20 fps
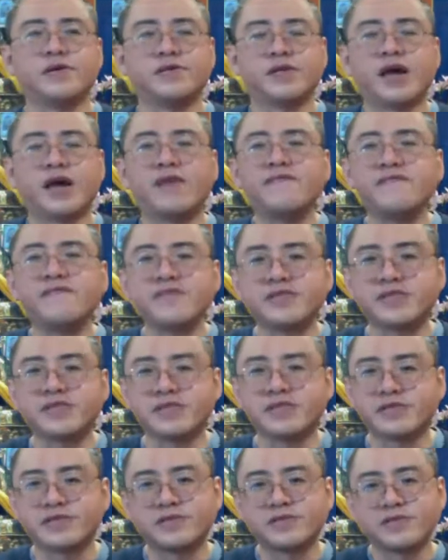
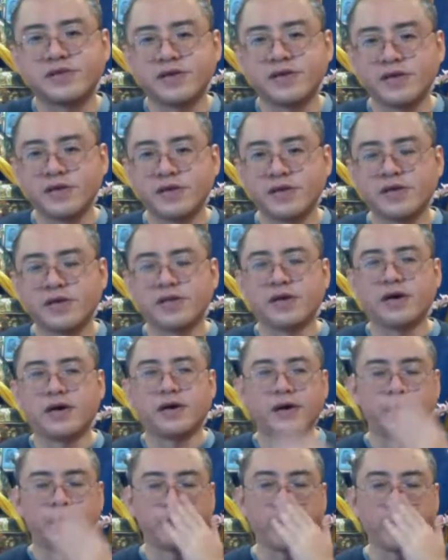emphasis
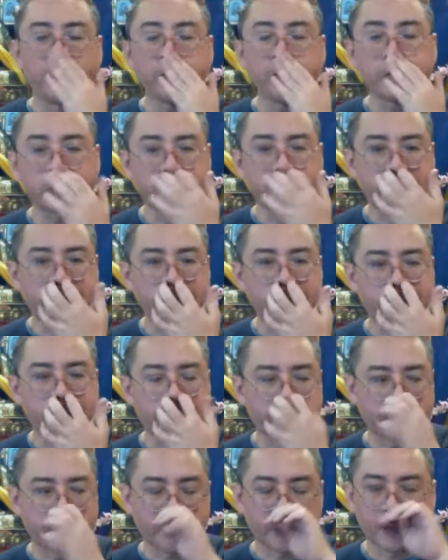away from the
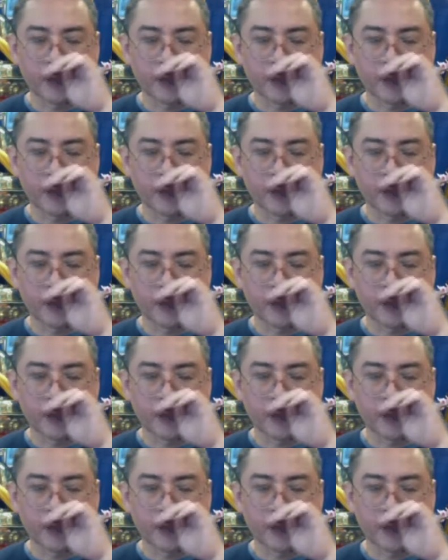object